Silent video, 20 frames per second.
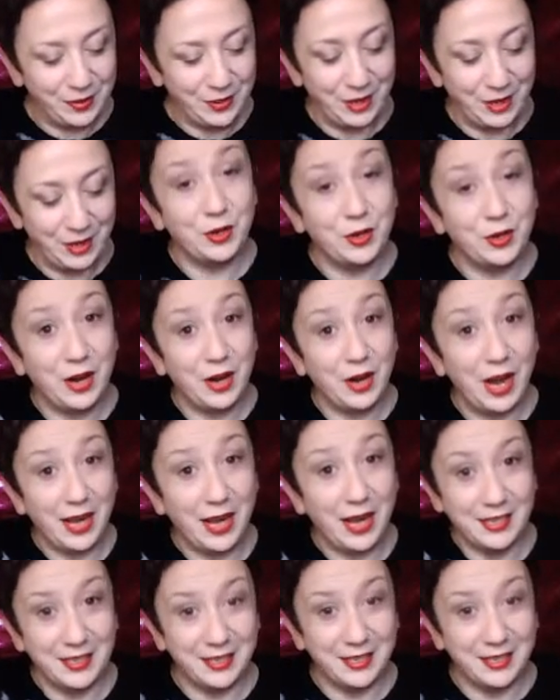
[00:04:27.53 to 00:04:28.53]
that you could
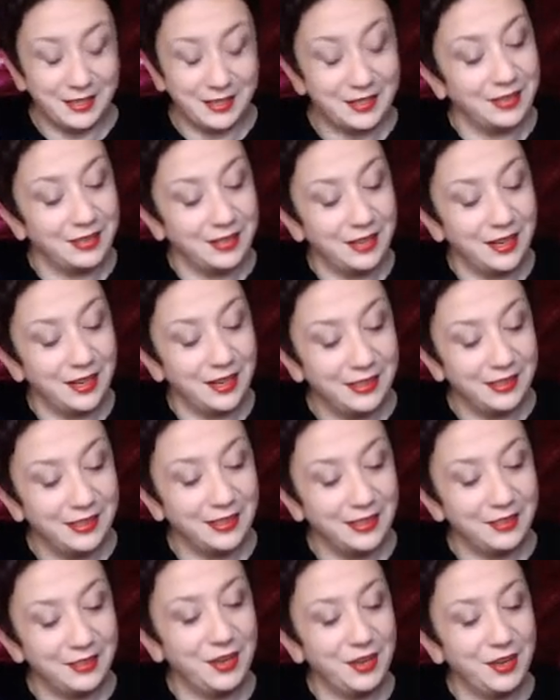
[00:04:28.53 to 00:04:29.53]
add in because it's
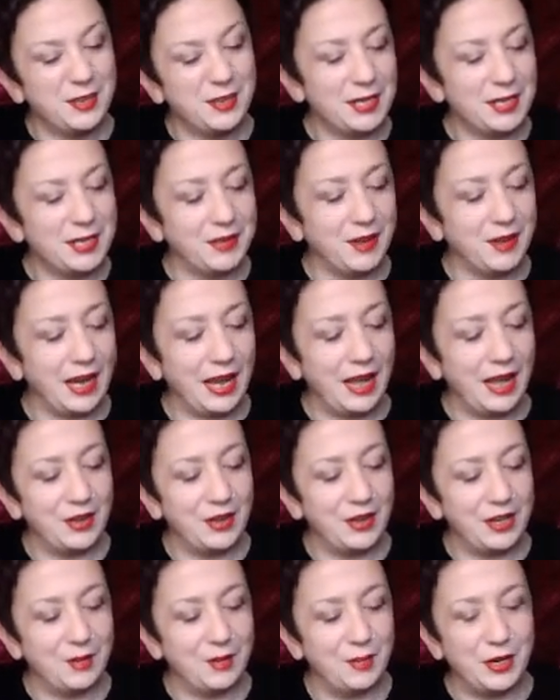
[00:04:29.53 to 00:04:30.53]
nice, especially if you're going to
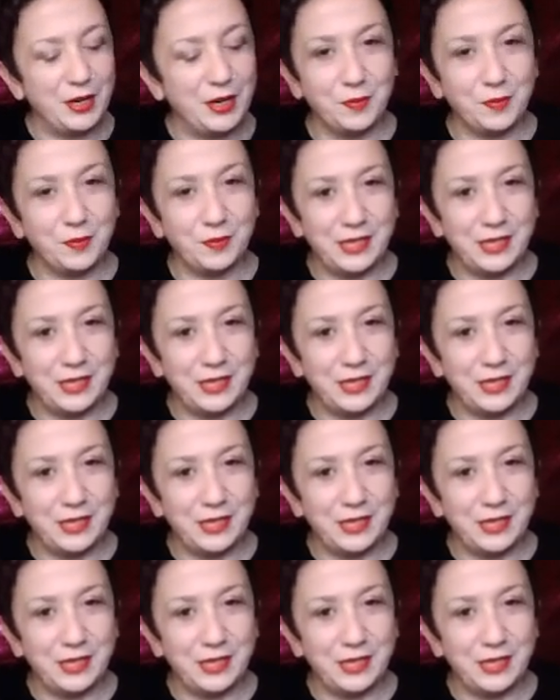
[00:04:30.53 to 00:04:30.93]
have any bedroom.